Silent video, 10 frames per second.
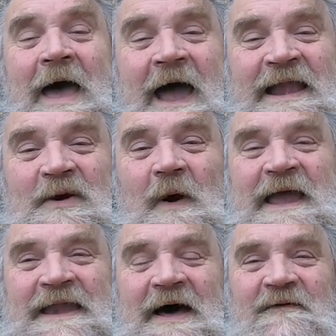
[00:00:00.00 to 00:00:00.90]

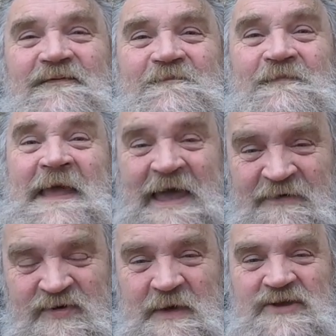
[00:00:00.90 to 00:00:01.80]
Anyway, enough.
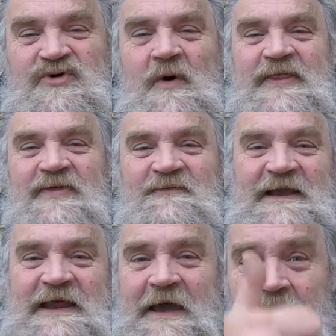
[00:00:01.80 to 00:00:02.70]
If you enjoyed the
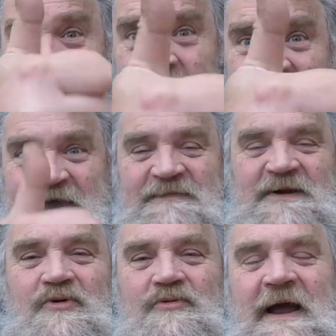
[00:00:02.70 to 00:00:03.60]
video, give
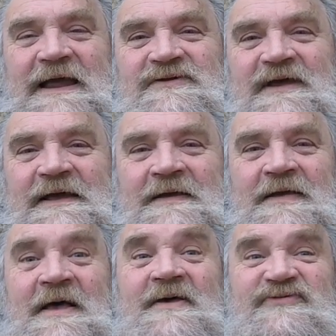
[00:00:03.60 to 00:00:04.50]
it a rating,
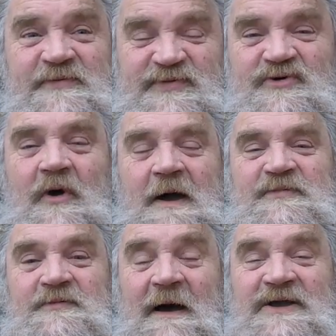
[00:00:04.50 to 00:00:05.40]

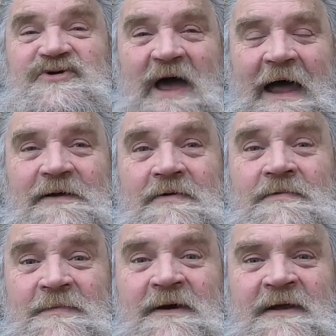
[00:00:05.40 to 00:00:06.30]
subscribe to my channel,
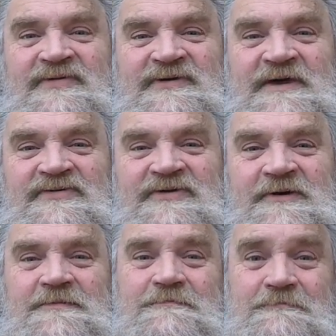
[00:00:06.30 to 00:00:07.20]
and I'll see you
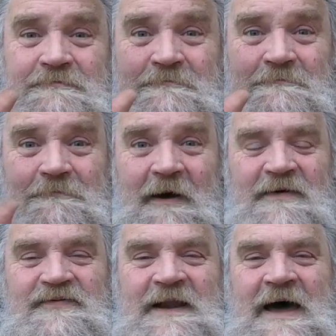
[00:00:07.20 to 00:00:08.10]
soon.
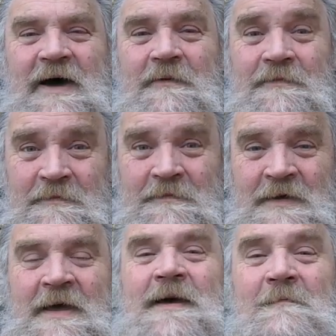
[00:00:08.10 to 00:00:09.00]
Bye for now.
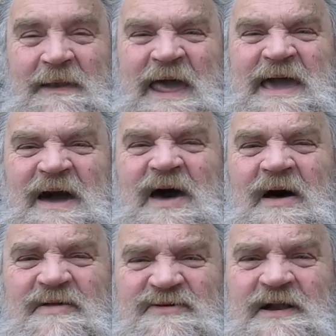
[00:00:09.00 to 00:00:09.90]
Play your
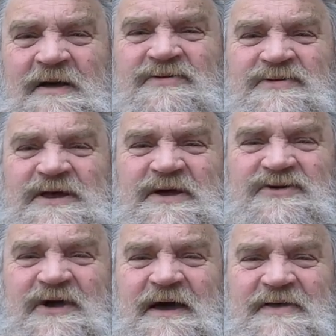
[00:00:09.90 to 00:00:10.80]
cards close to your
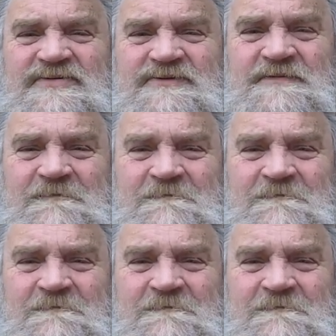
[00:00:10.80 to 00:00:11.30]
chest.